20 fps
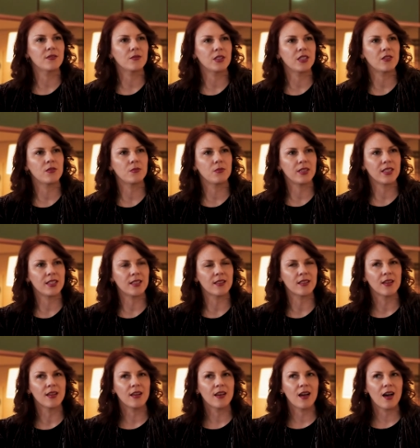Mm. We, we,
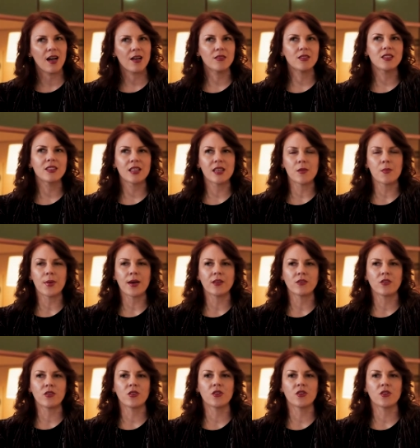I would say about